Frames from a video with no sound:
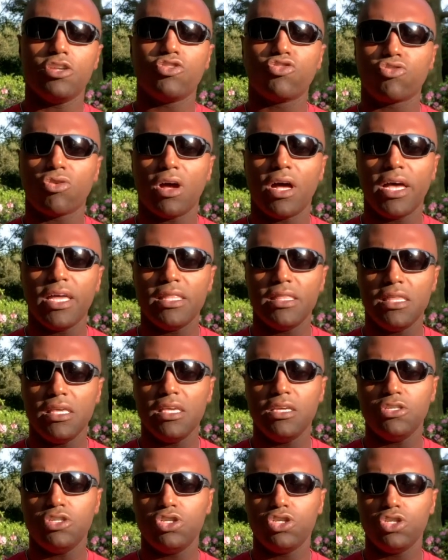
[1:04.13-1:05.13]
to try
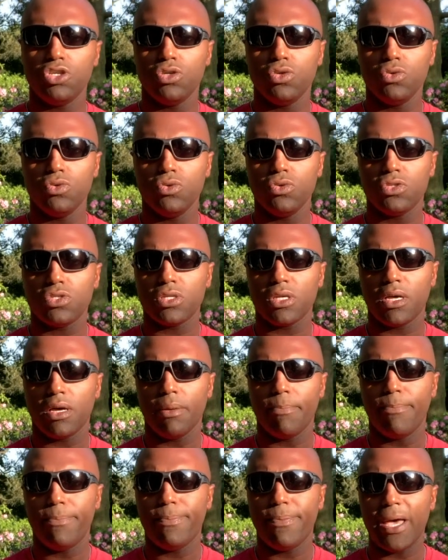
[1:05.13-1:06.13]
these shoes
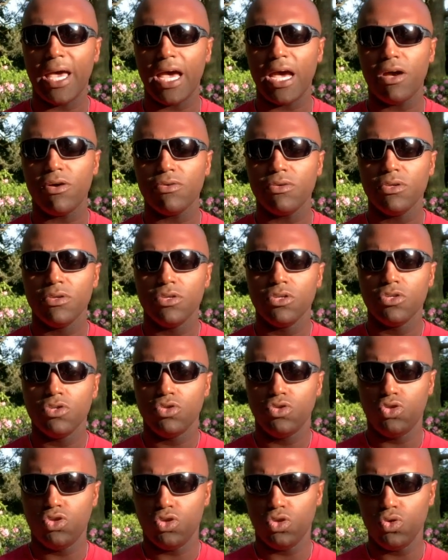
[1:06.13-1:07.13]
about
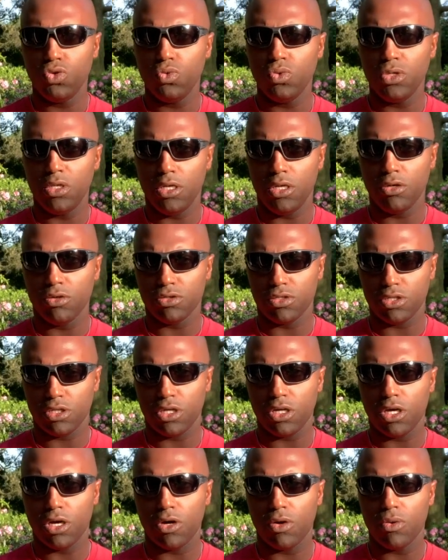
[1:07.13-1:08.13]
2 years
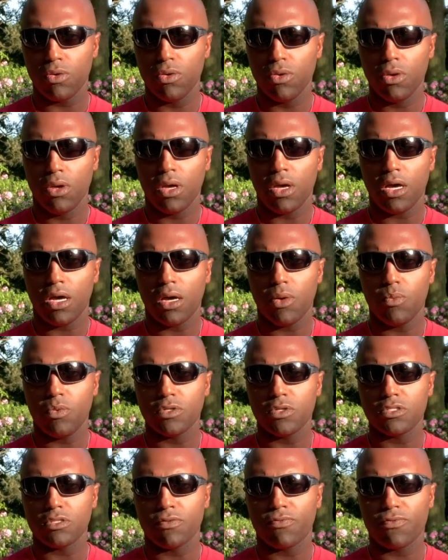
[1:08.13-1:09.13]
ago,
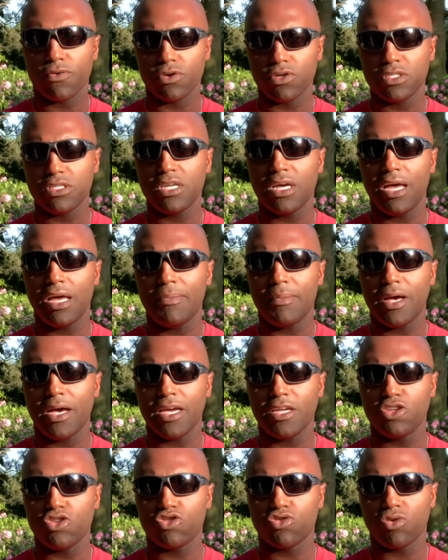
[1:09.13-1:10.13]
was the first time
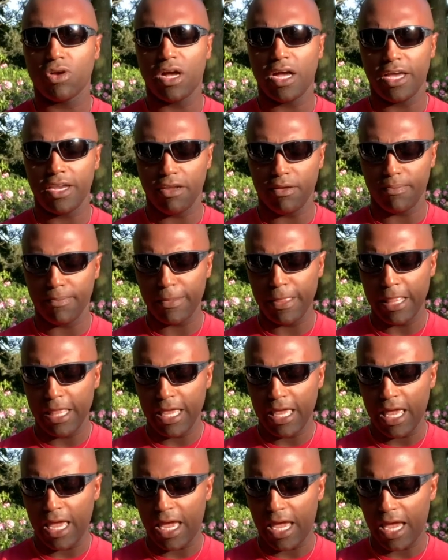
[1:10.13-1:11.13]
I tried them.
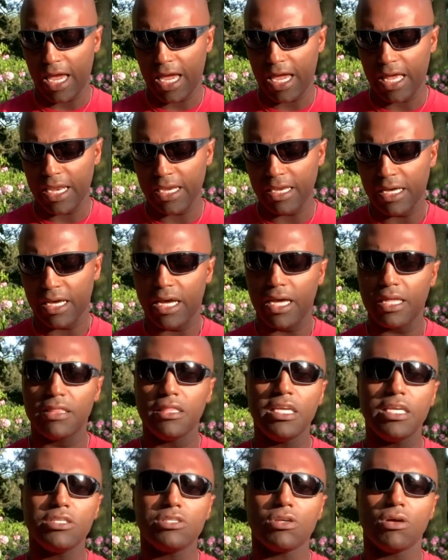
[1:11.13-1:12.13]
And
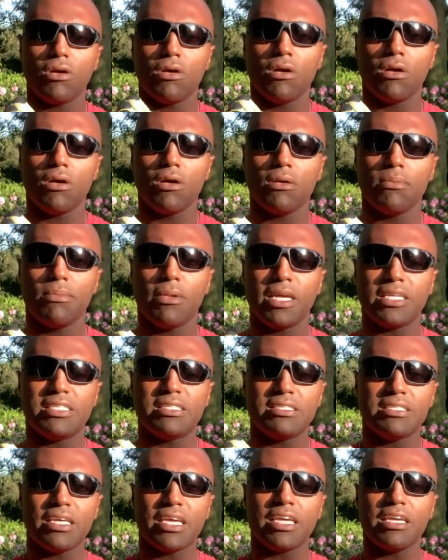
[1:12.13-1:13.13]
these are my
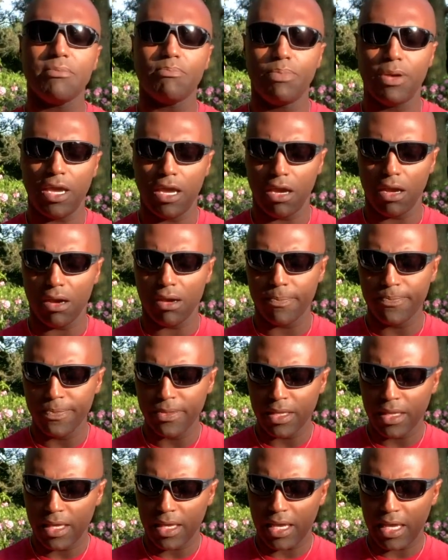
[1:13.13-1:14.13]
second pair,
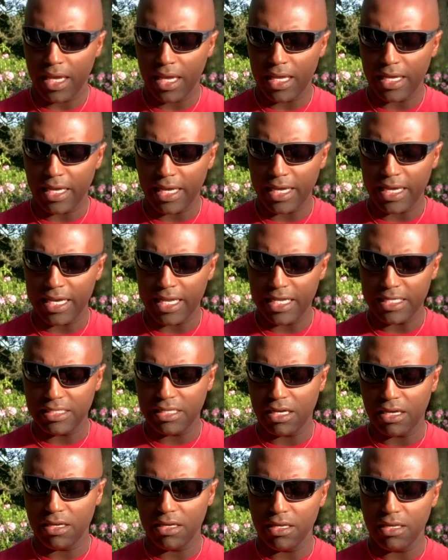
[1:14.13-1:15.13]
and I gotta
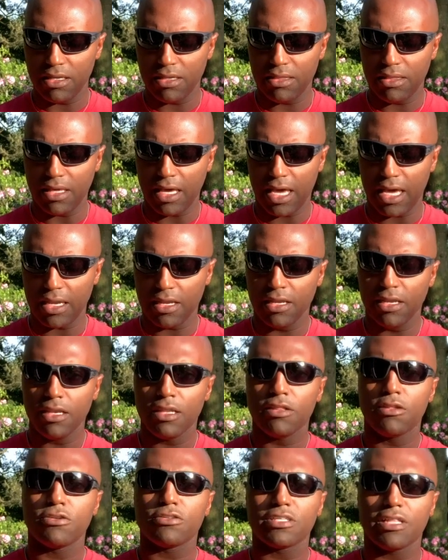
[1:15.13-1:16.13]
tell you that
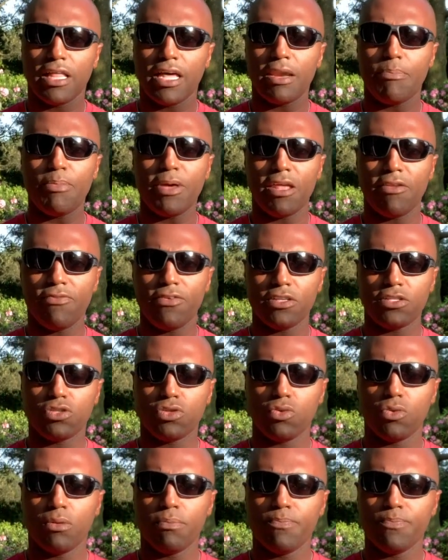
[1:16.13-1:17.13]
there's a lot of benefits
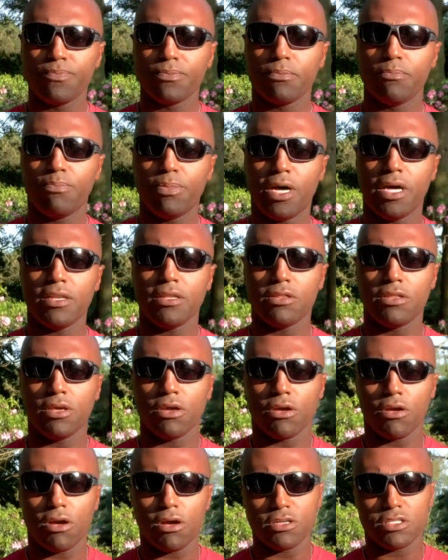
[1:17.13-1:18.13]
to them, but
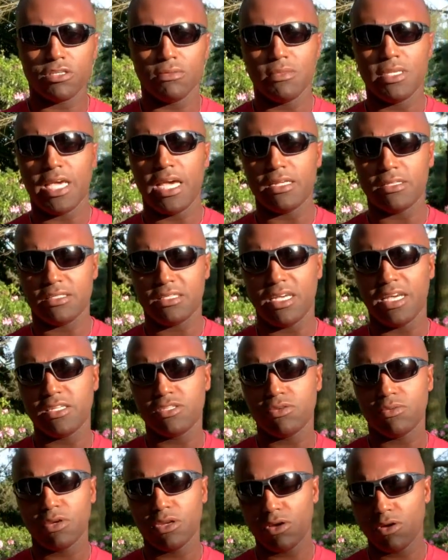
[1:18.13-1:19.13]
there are some downsides.
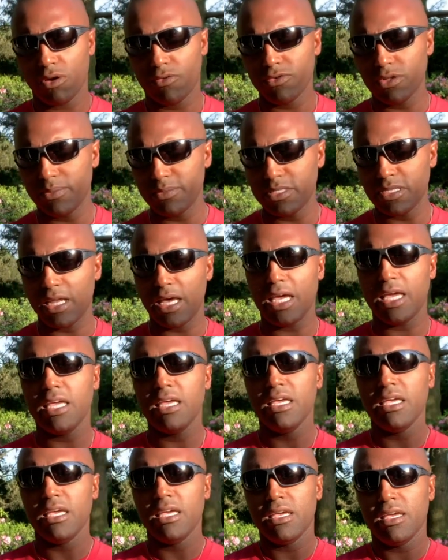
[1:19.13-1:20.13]
So I'm gonna go over them today.
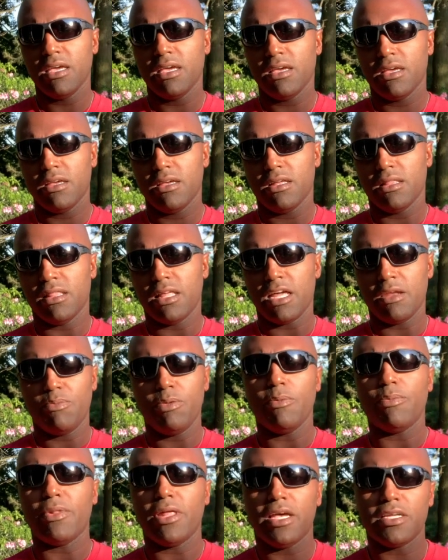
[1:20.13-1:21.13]
A lot of
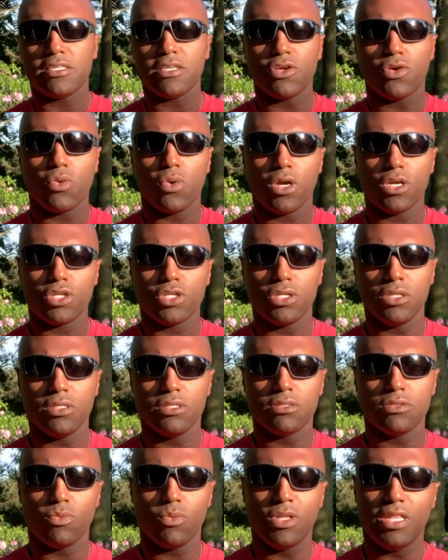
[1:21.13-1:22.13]
people asking
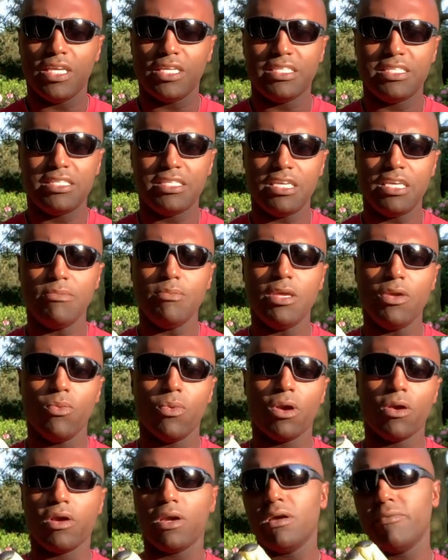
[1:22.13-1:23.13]
questions when they see me
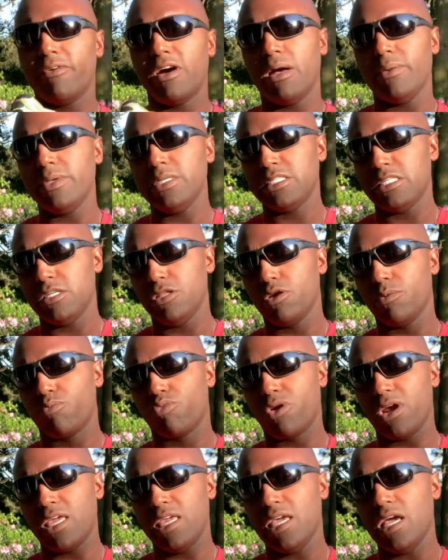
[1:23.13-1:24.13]
wearing them. Obviously, they're
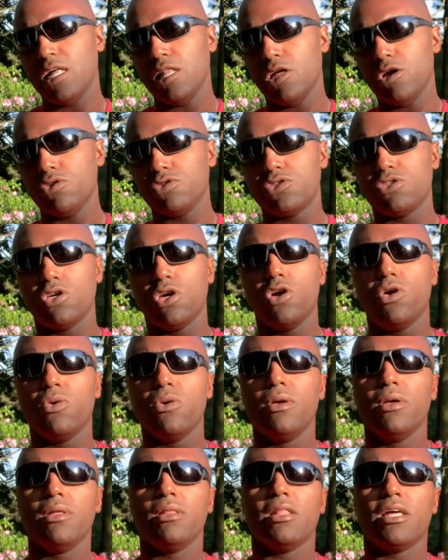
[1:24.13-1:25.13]
bright yellow, so
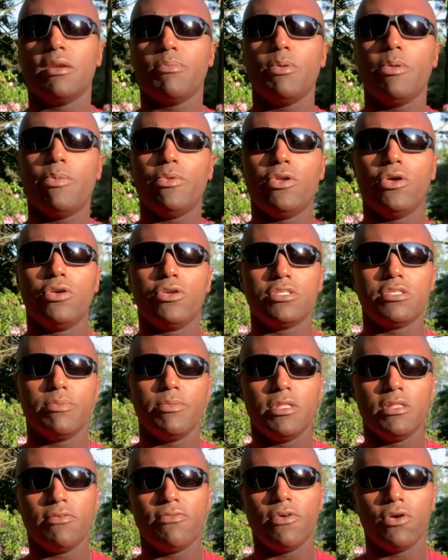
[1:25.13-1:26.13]
a lot of people notice them
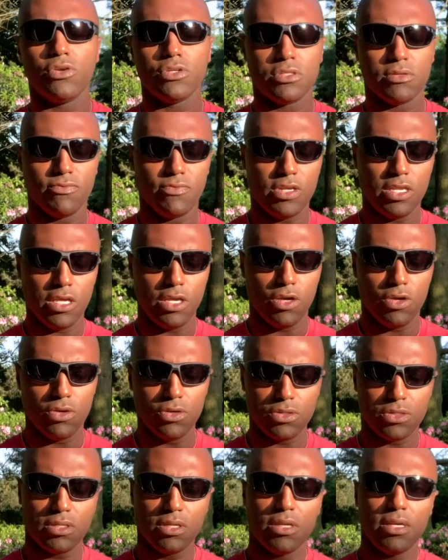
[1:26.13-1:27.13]
in the photos and
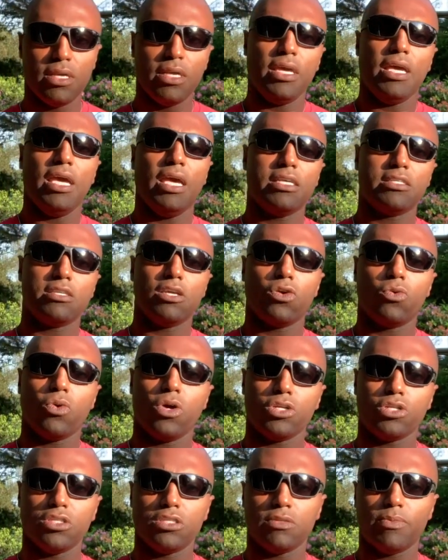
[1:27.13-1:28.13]
videos, asking
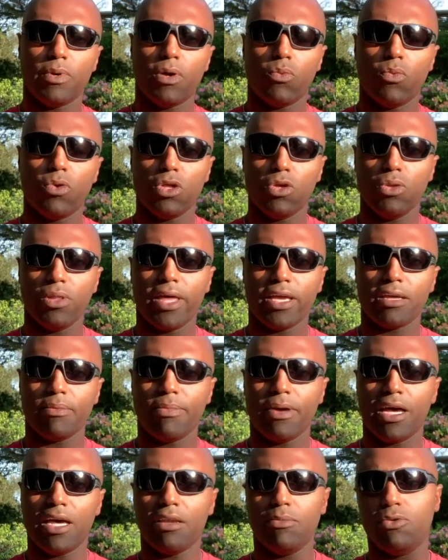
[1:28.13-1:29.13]
questions about what do you like
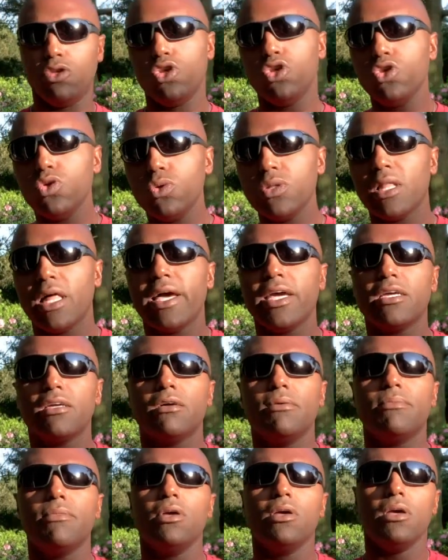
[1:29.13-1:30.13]
about them? Do you like
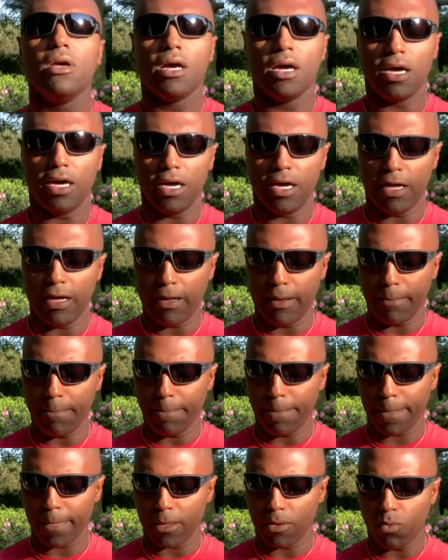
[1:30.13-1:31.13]
them?
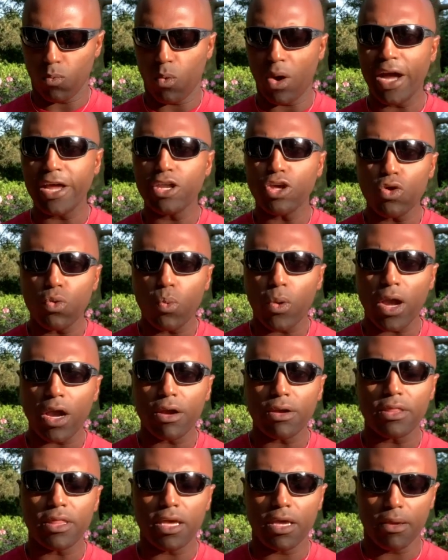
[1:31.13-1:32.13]
Why do you
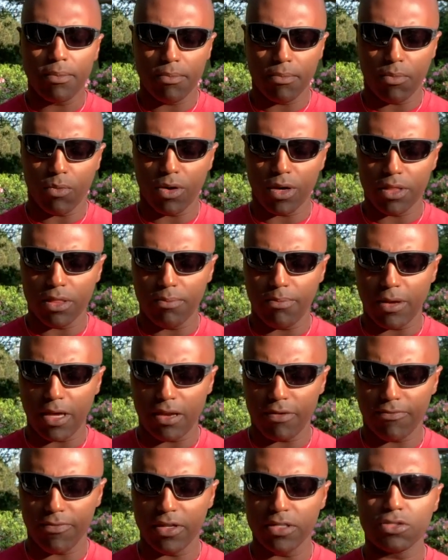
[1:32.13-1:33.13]
wear them? What are the
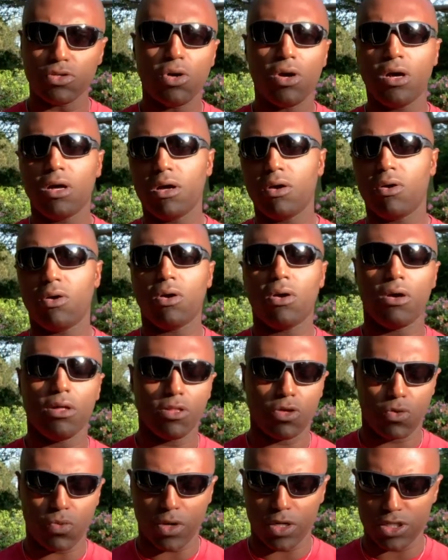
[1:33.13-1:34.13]
benefits? All
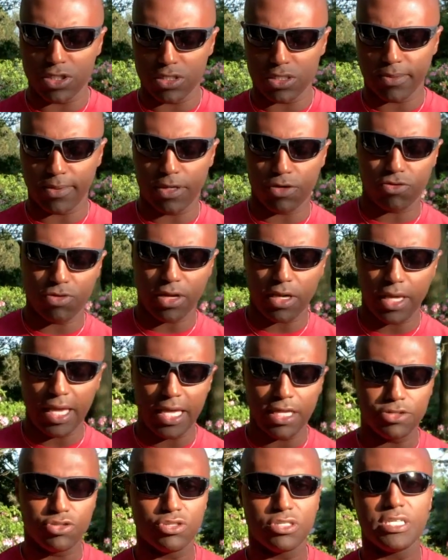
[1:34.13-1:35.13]
the questions I'm gonna try to
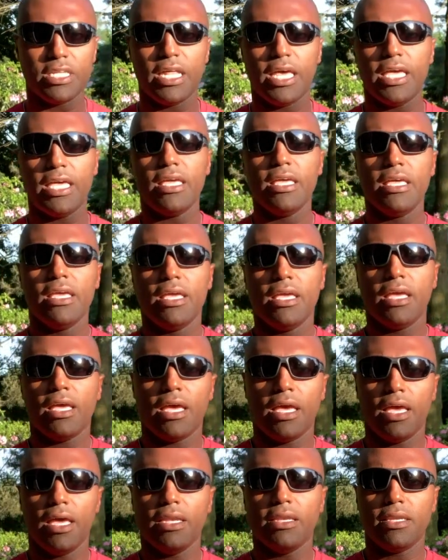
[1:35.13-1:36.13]
answer today,
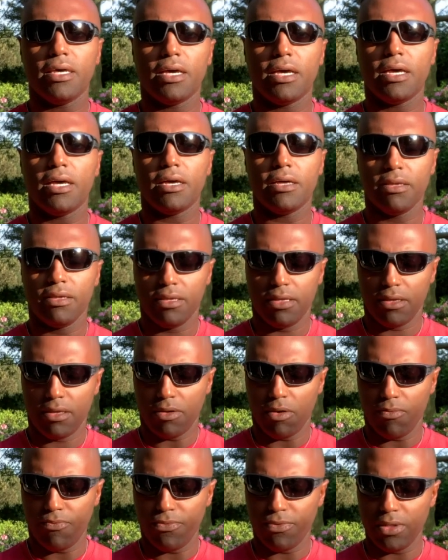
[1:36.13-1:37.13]
and
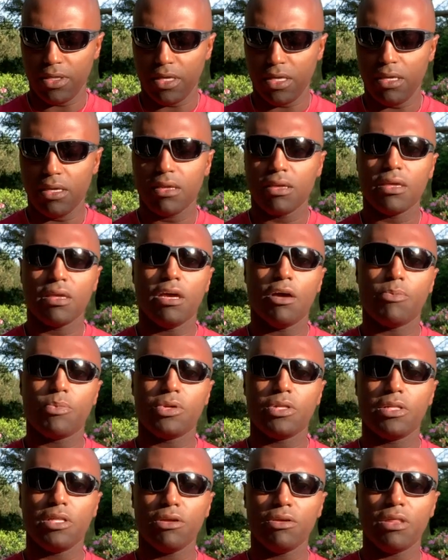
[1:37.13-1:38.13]
hopefully help
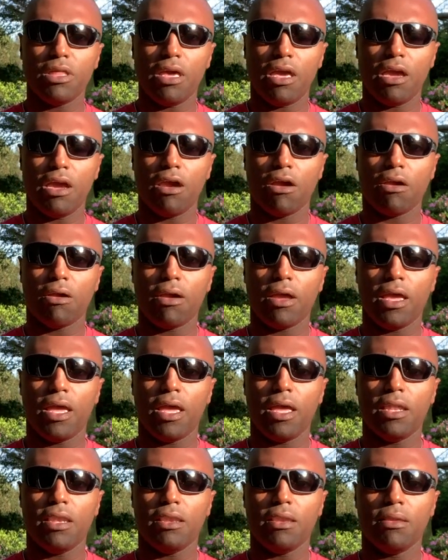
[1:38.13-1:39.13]
clear the air
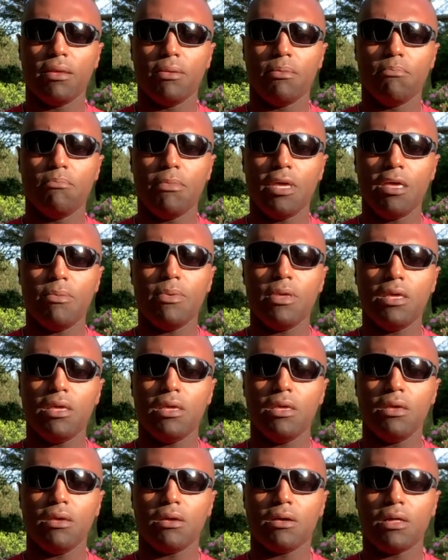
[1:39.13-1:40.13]
and
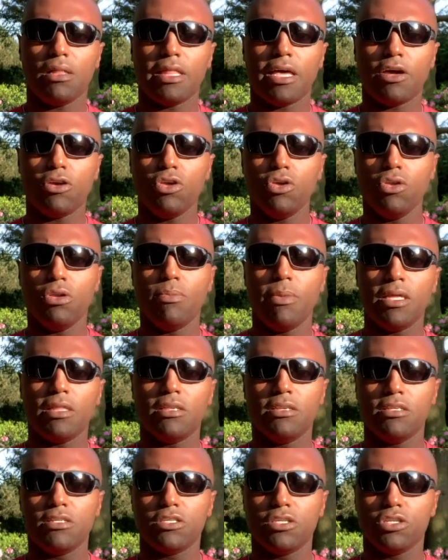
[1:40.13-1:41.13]
maybe allow you to make
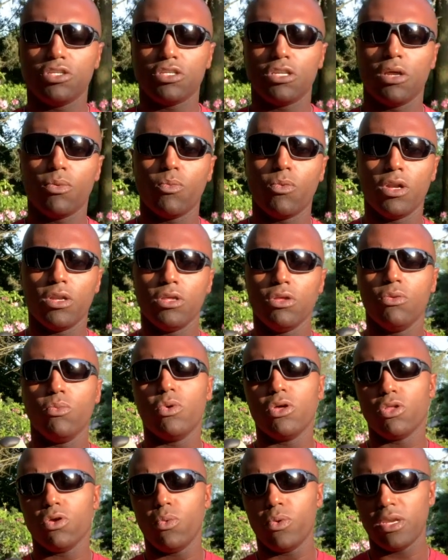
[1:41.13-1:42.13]
the decision on
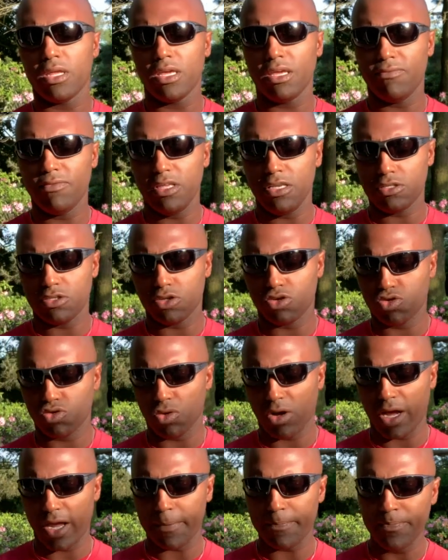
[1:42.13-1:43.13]
whether you wanna give these a
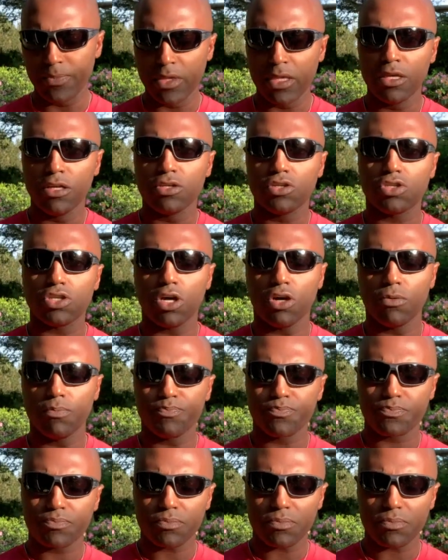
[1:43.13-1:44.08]
try. So